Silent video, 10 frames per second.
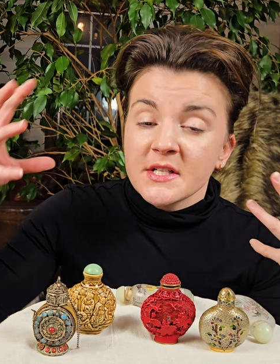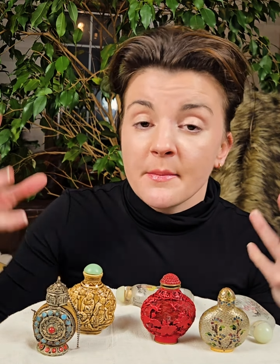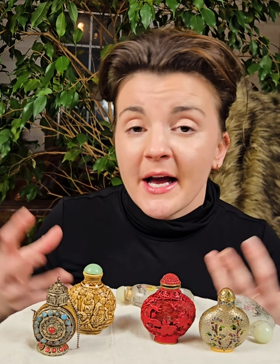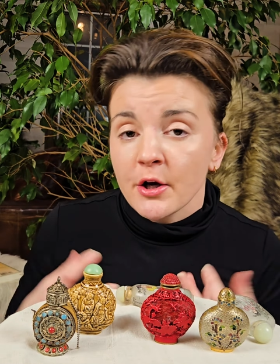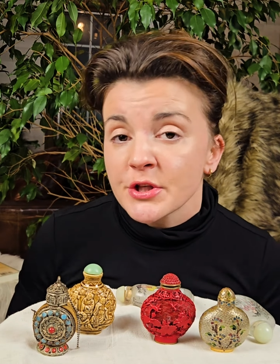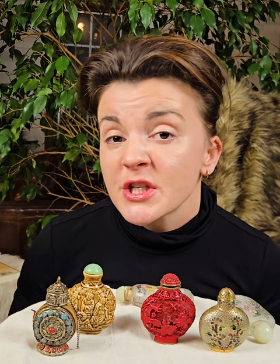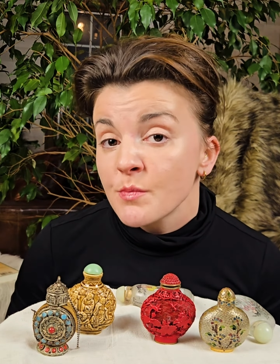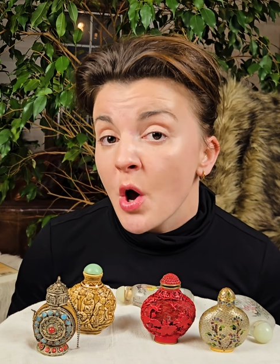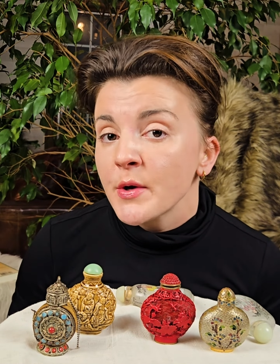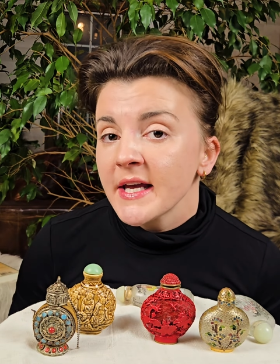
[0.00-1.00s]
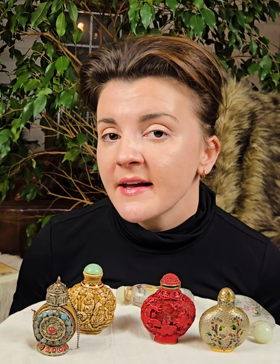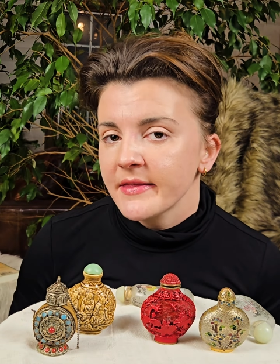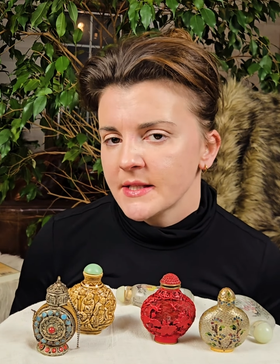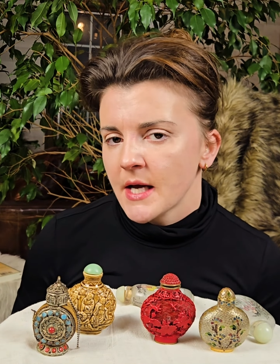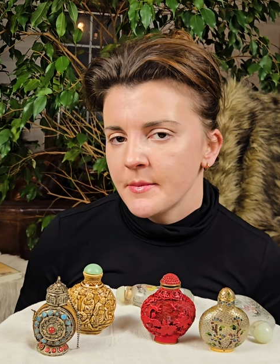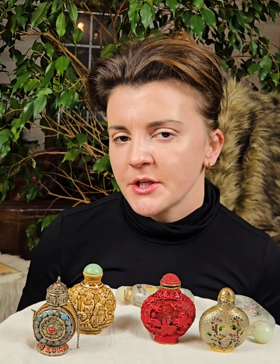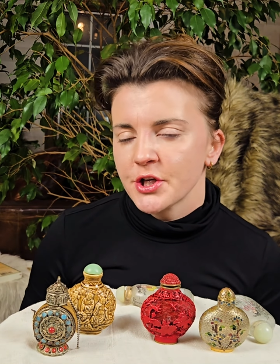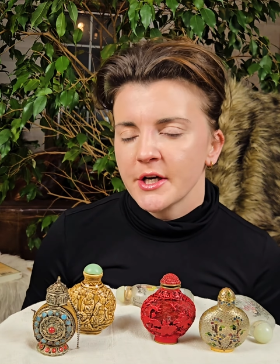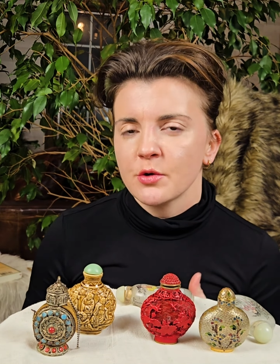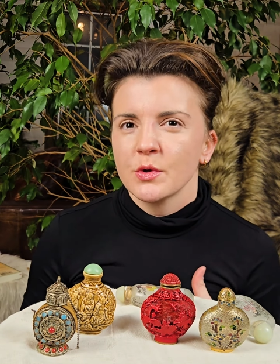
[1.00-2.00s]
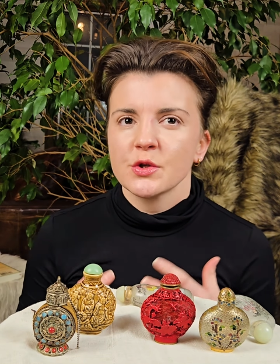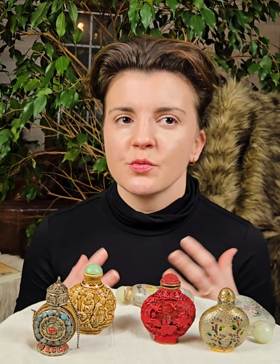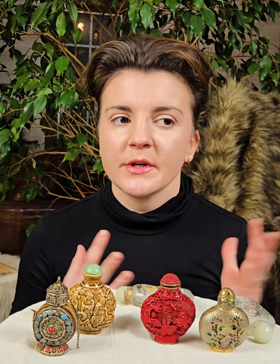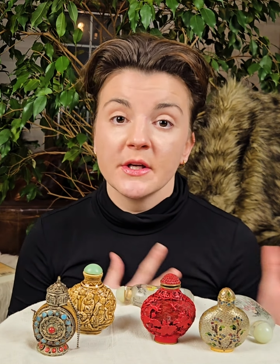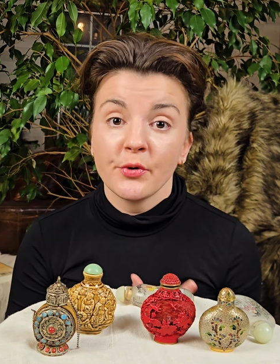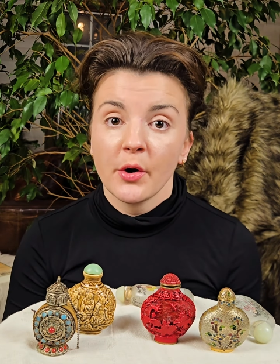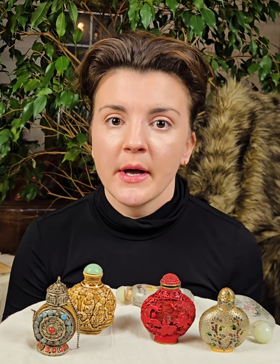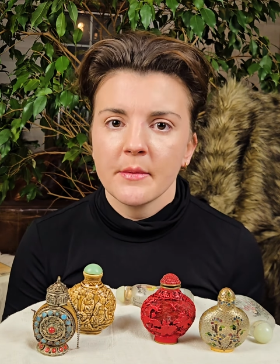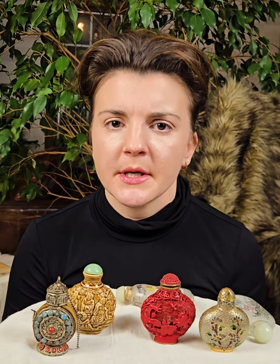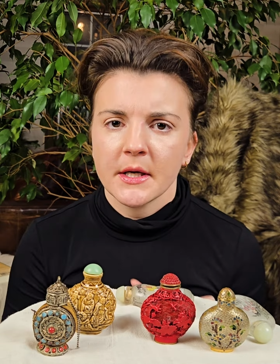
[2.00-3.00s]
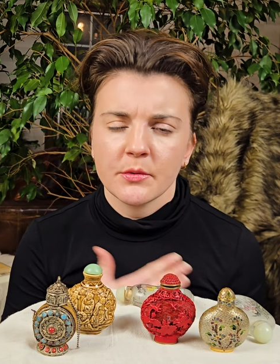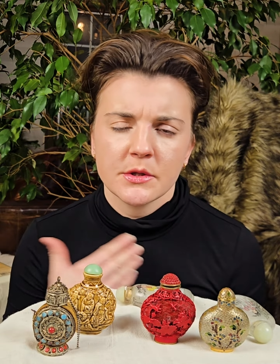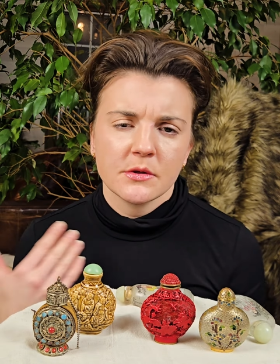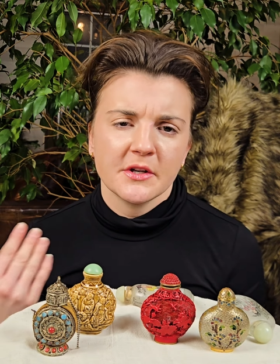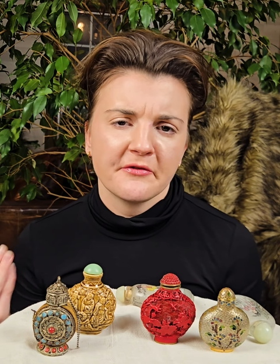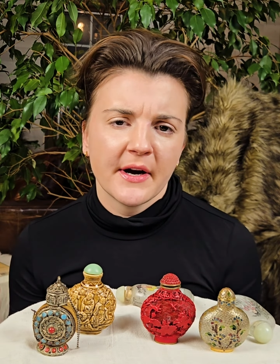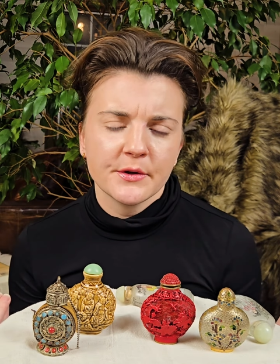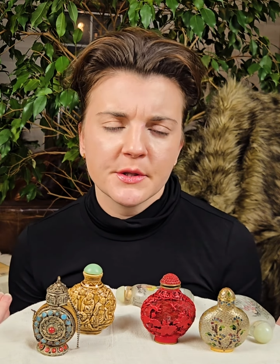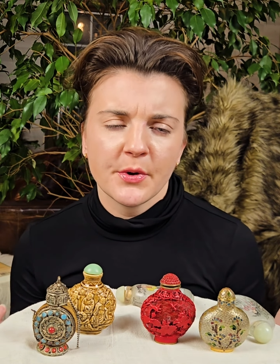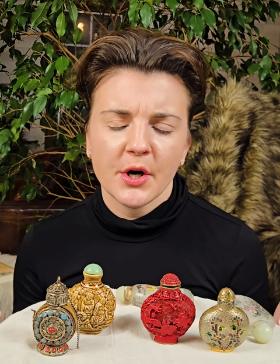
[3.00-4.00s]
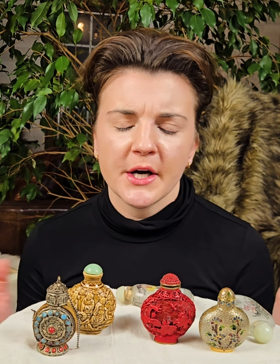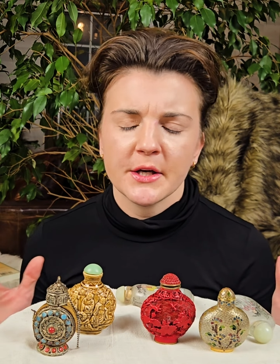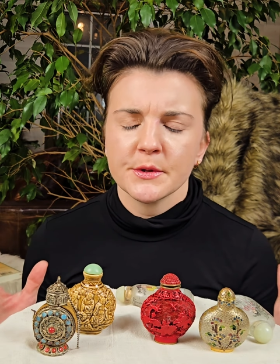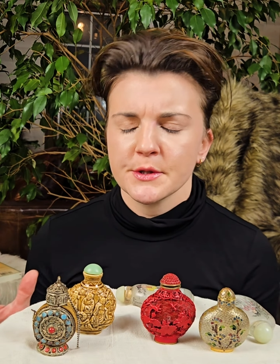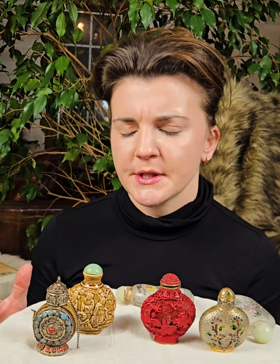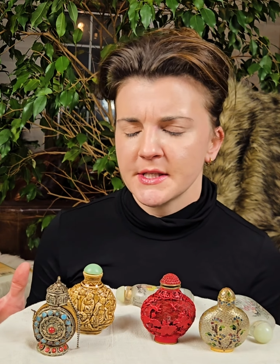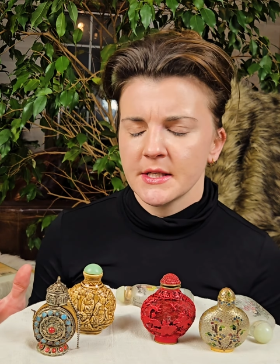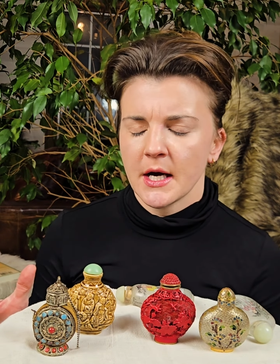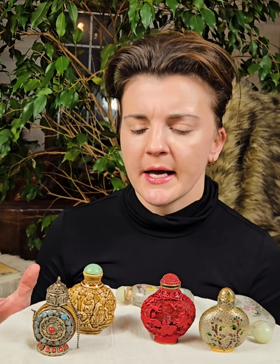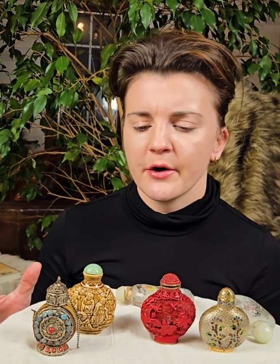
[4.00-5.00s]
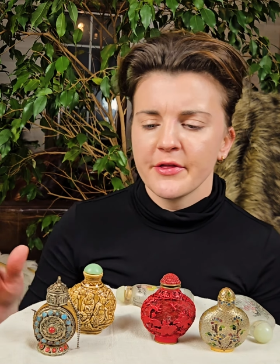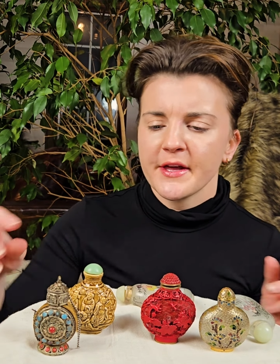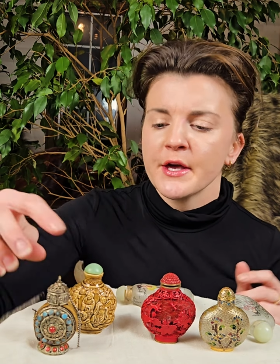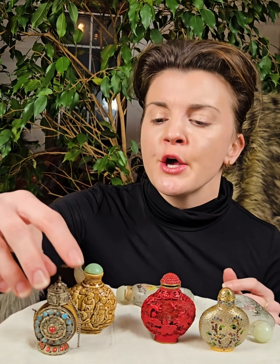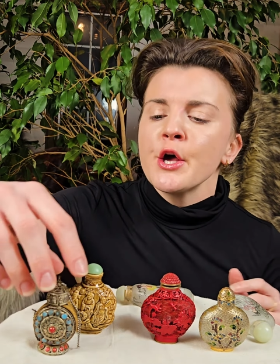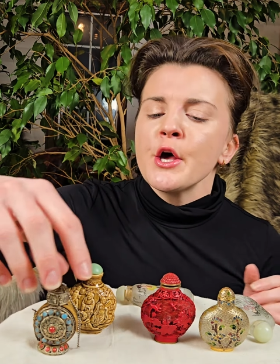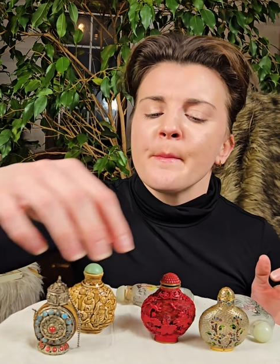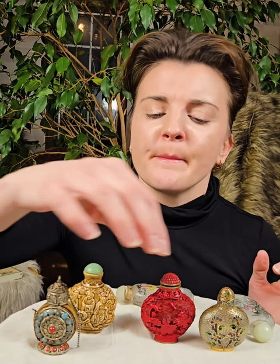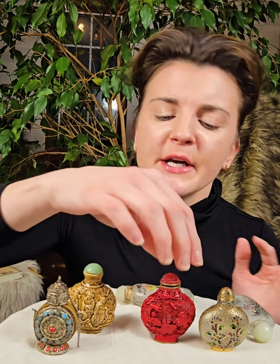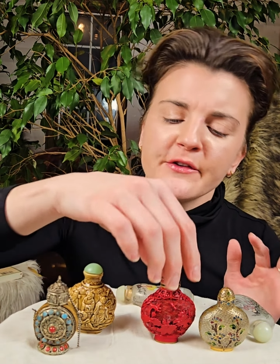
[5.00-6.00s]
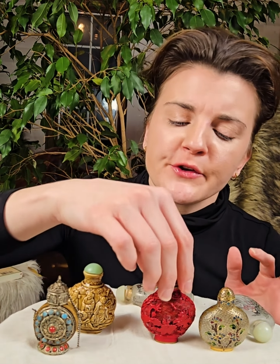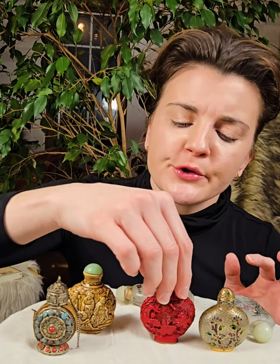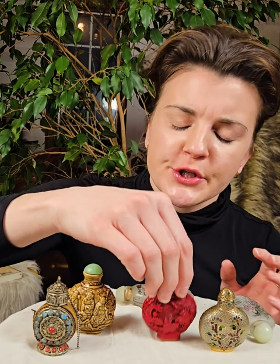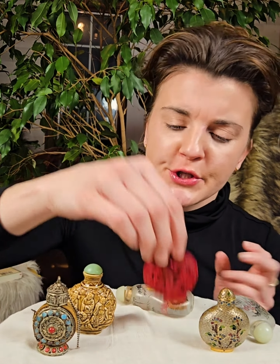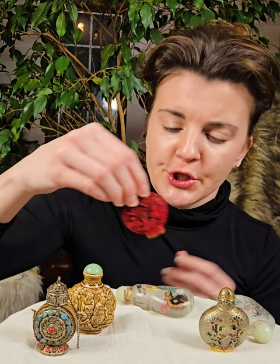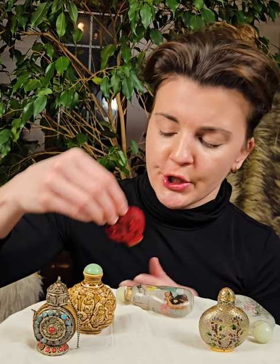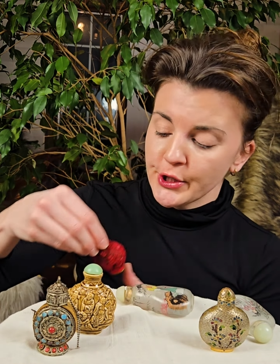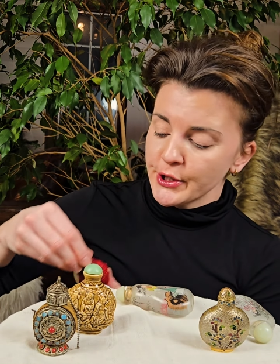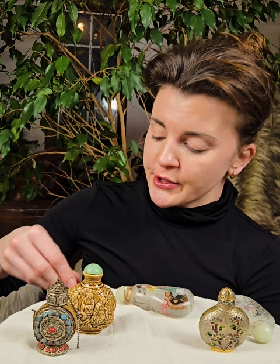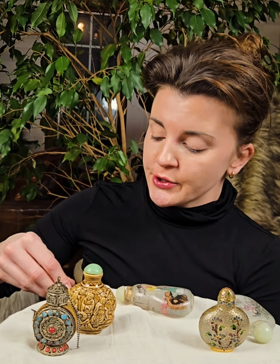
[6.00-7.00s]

tobacco smoking at the time in China was really prohibited. It was really frowned upon. It was looked at not healthy. But if you just took